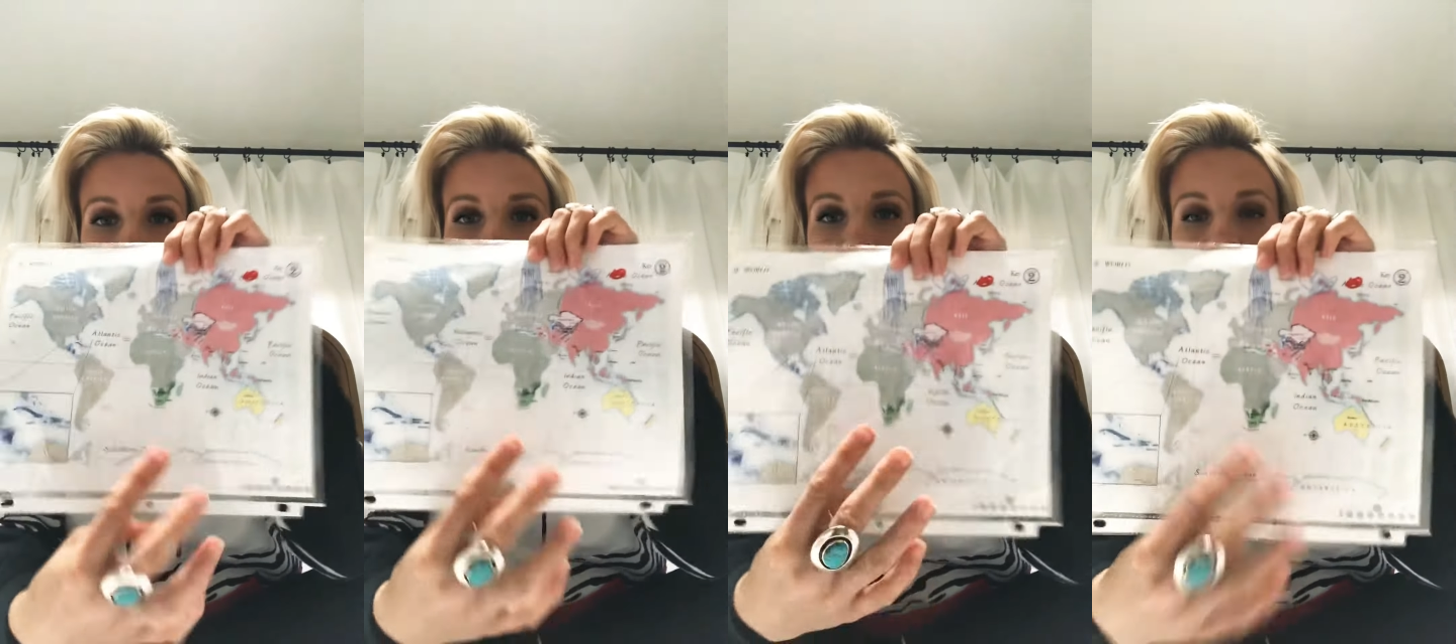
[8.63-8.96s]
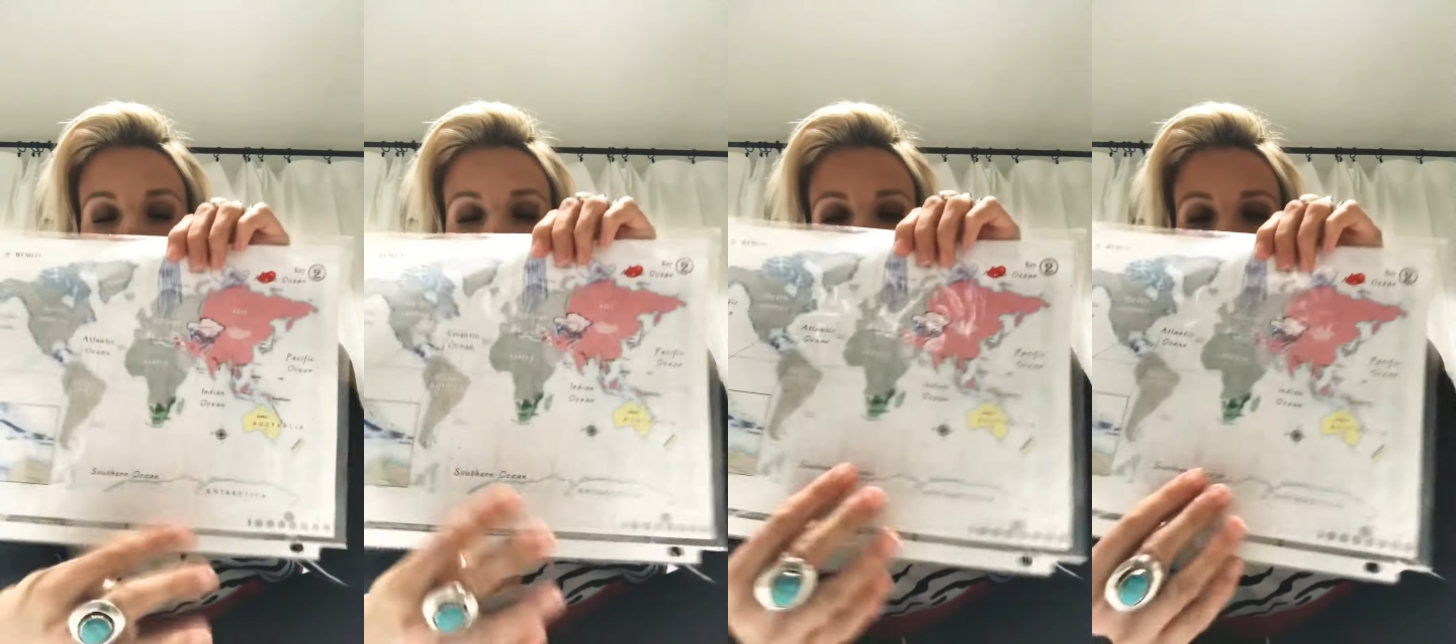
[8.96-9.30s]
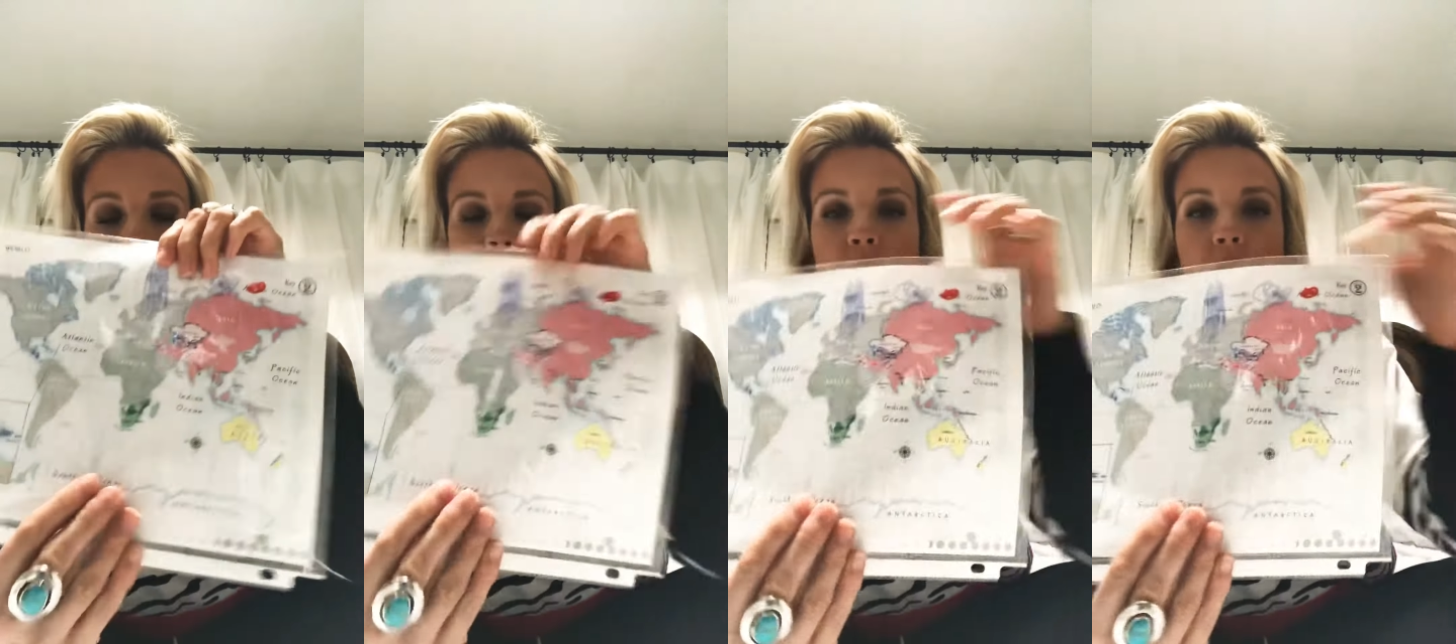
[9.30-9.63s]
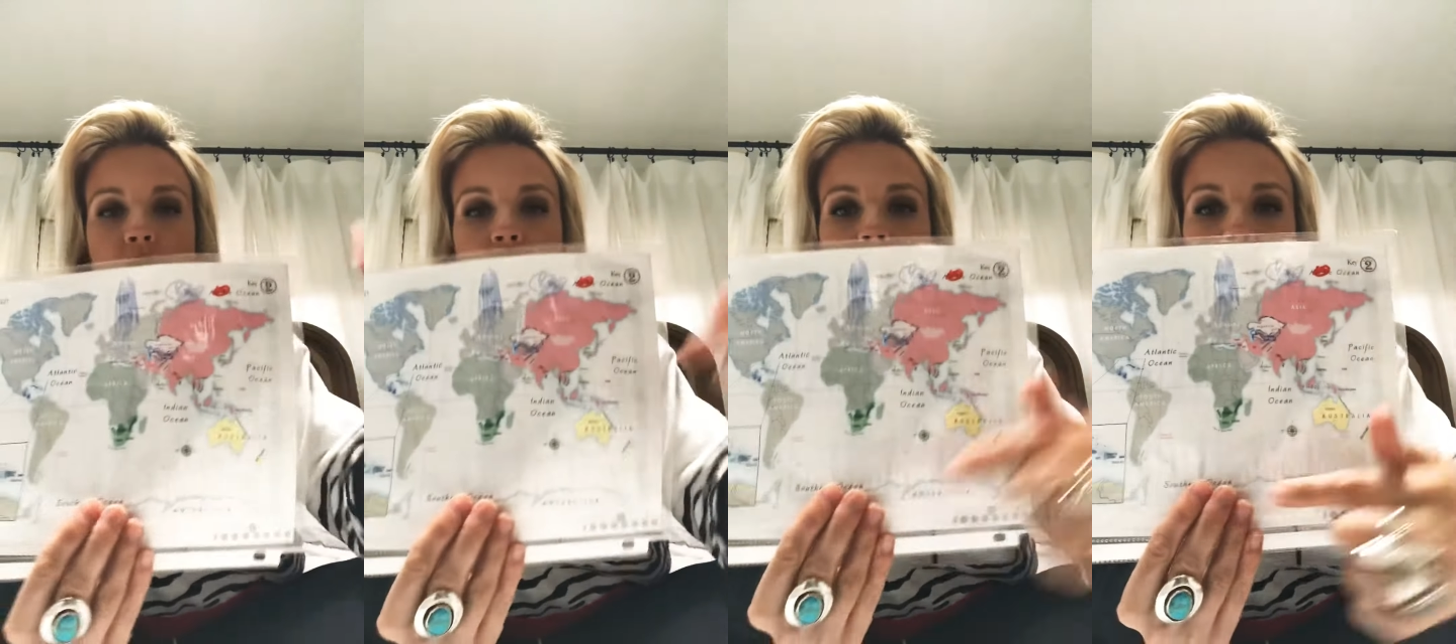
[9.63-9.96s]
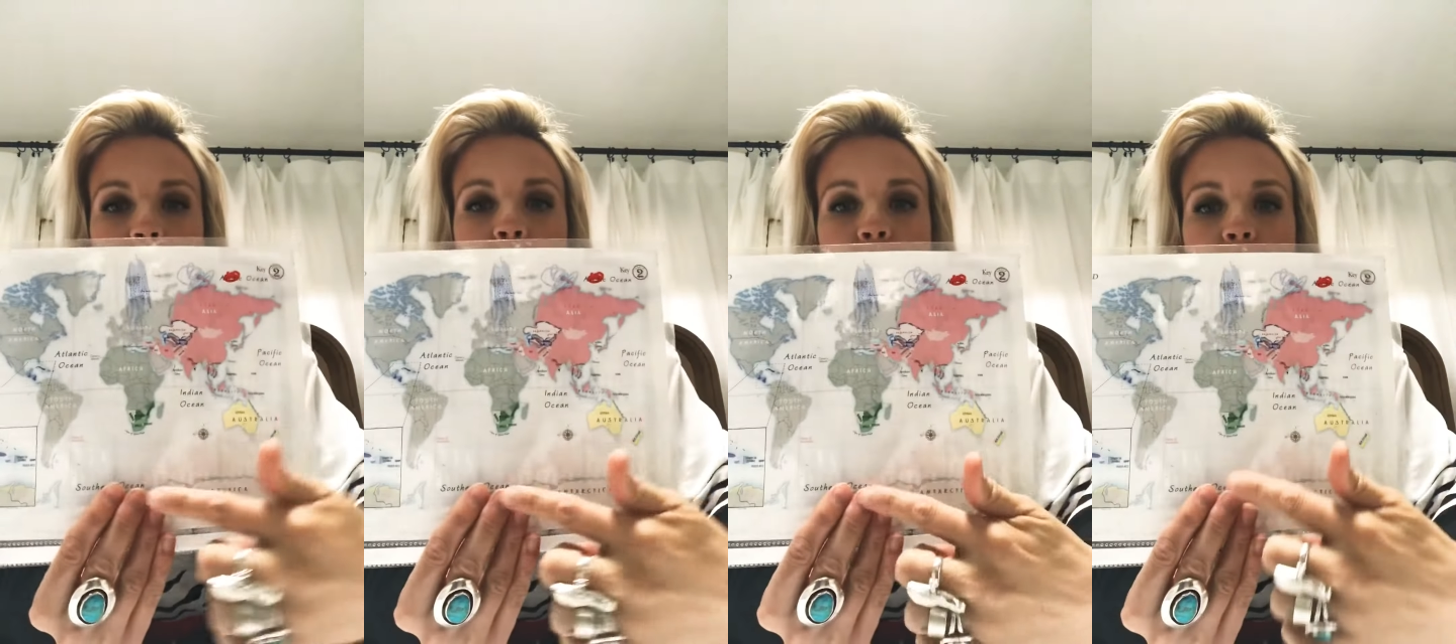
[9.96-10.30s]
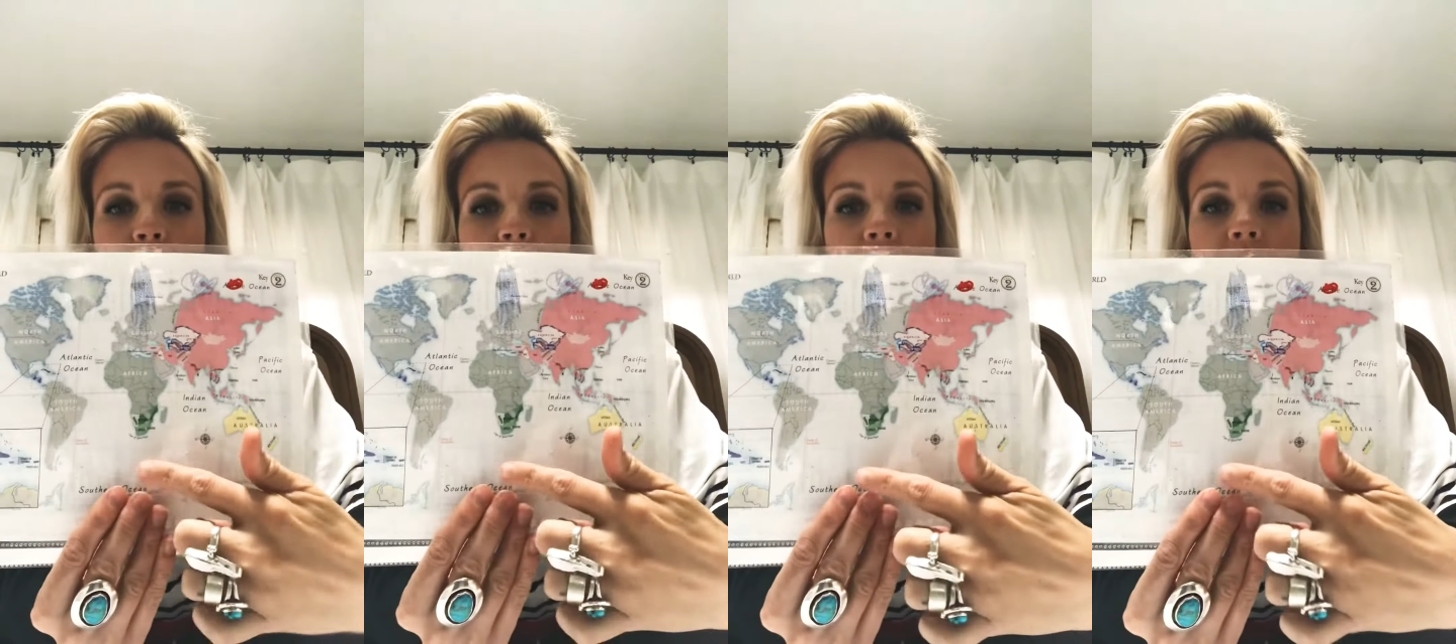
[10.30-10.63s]
but we're going to be looking
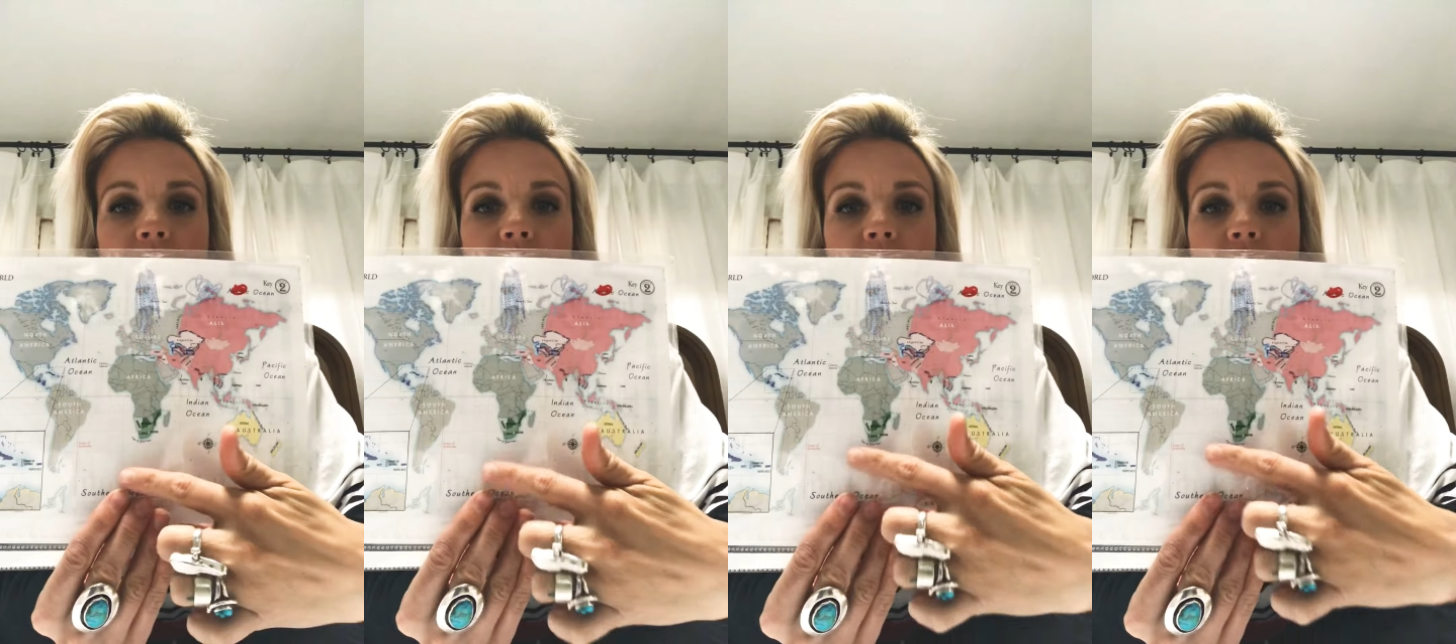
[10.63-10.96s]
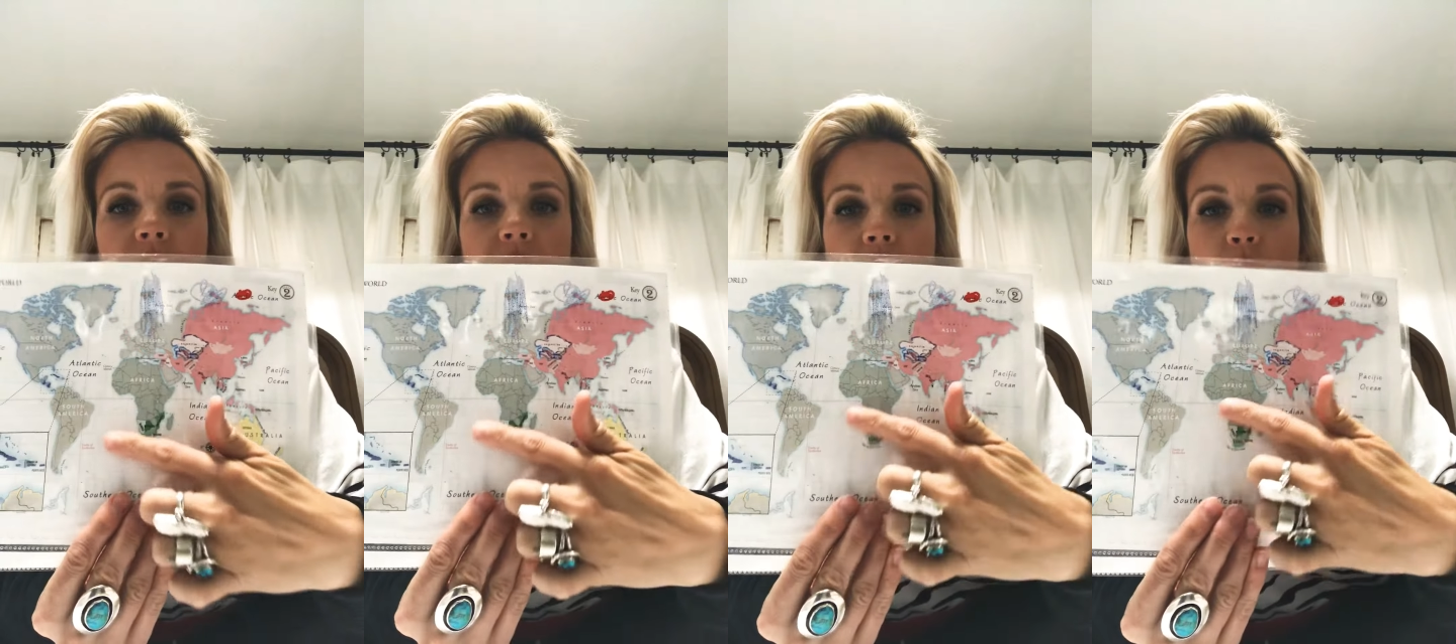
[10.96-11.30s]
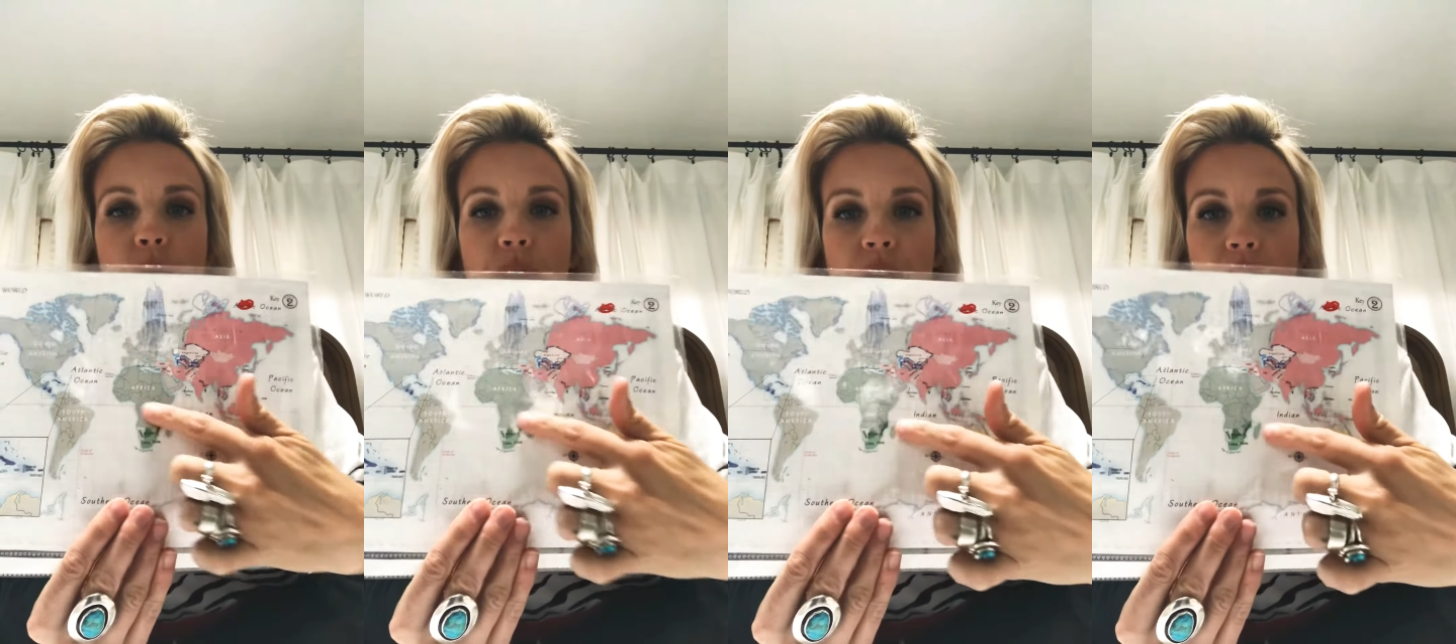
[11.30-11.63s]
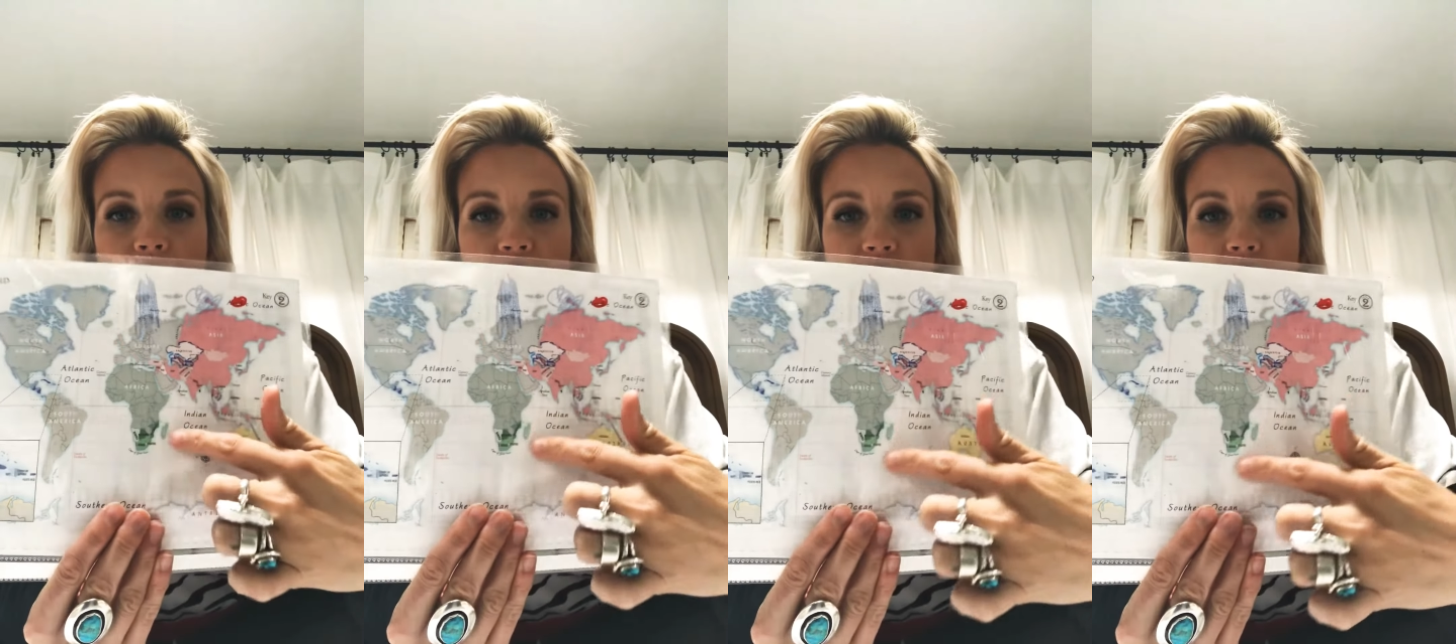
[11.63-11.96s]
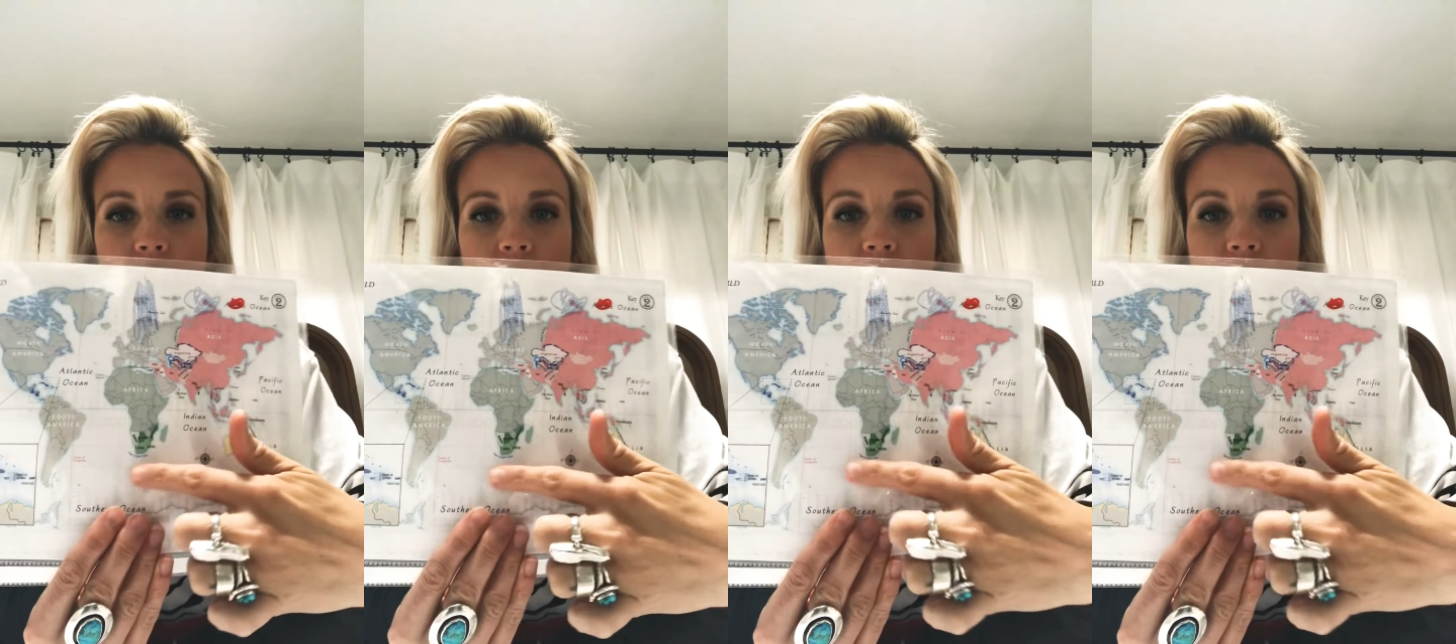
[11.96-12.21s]
more at South Africa,